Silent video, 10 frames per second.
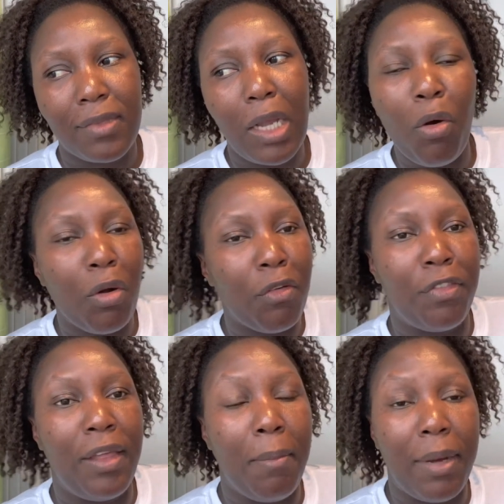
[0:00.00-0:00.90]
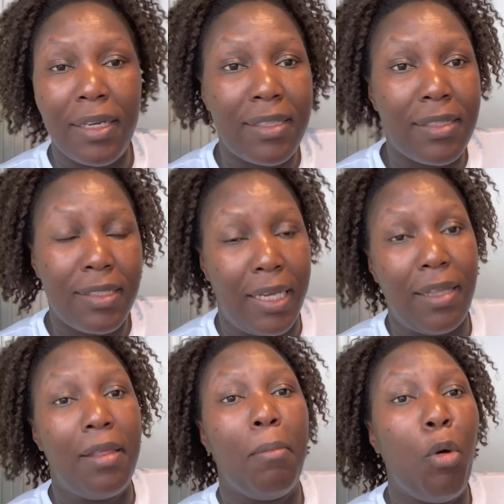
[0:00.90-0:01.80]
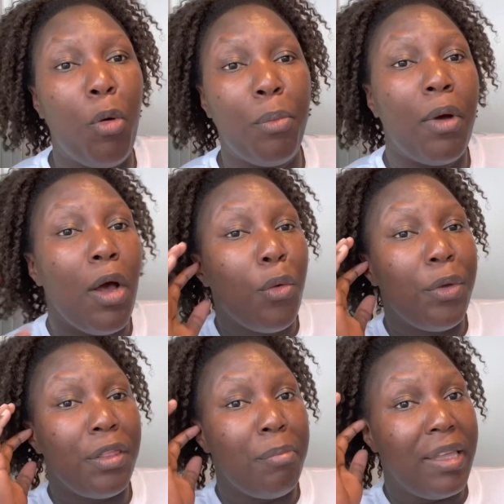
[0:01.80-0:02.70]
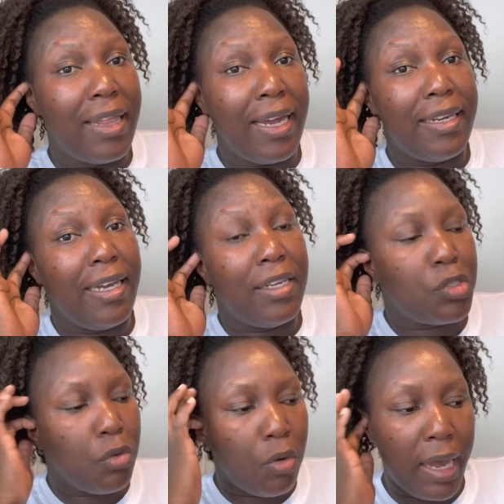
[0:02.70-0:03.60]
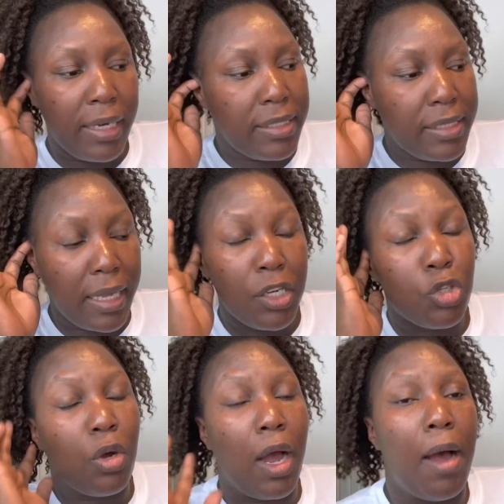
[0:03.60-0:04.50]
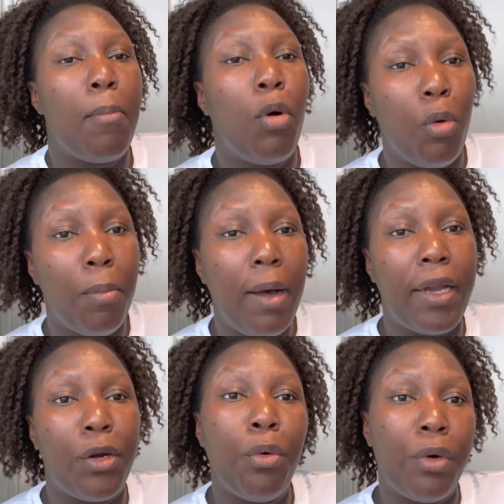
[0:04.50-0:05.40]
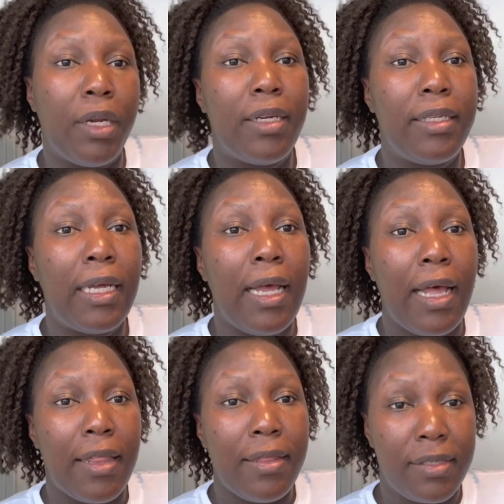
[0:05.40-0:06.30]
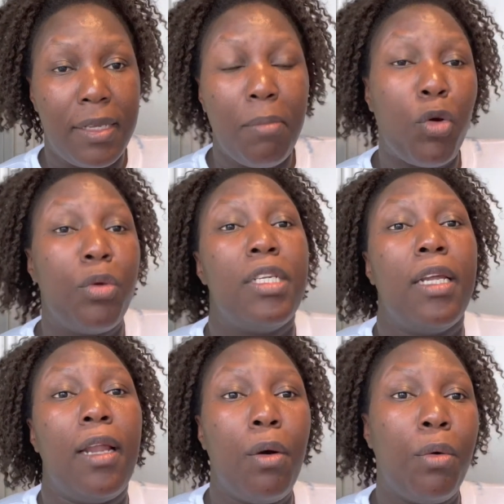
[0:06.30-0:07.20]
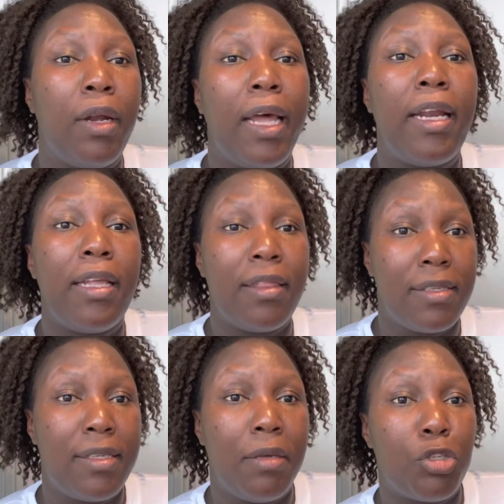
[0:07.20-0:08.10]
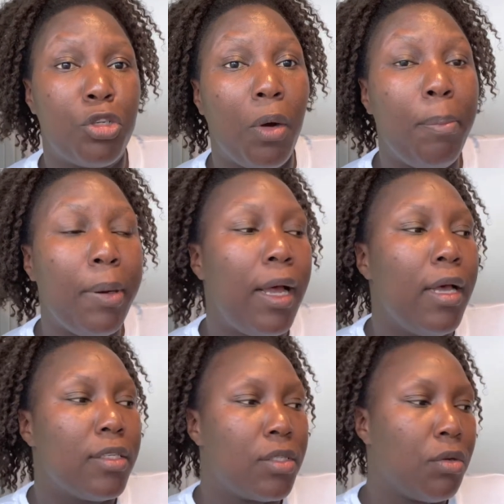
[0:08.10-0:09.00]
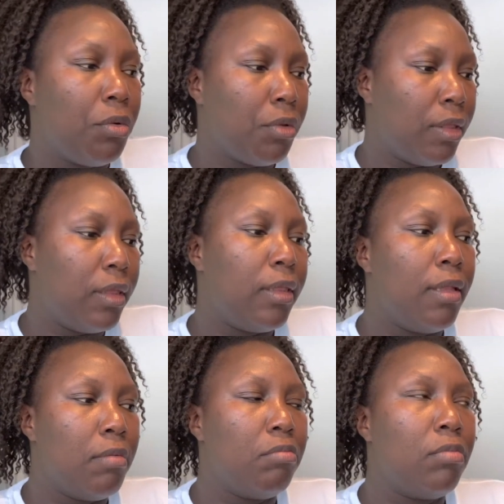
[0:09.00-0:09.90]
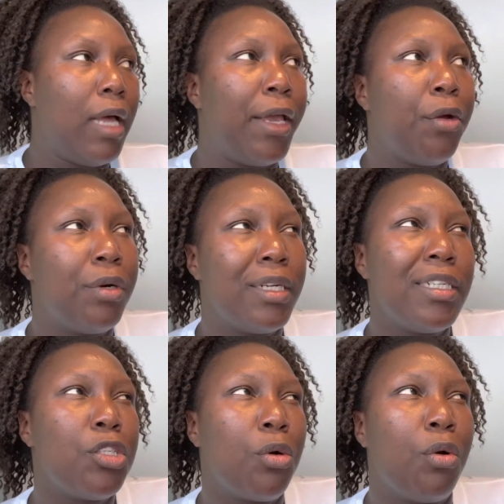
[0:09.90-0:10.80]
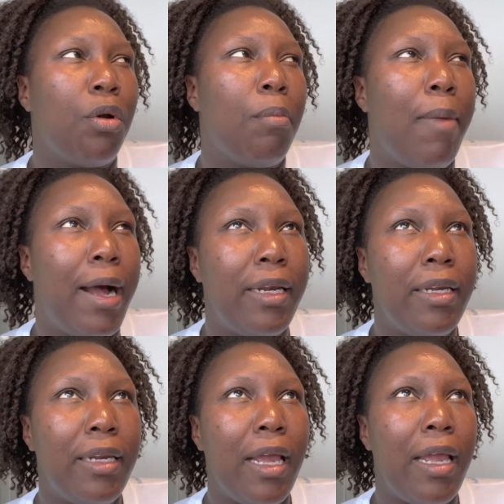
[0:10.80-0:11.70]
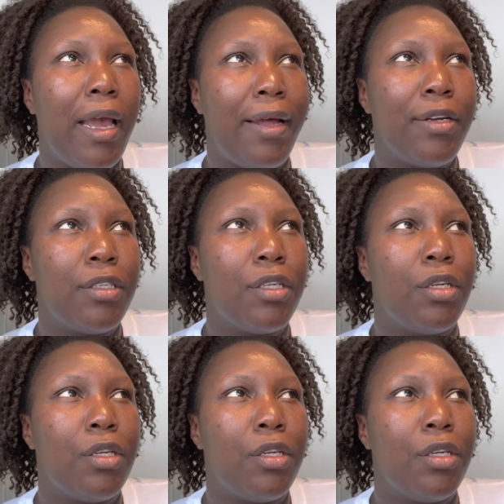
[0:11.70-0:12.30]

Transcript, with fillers: all of them and take them home with me that day. So I decided to come home and ordered the same container online in the same shop. So I ordered it on Monday and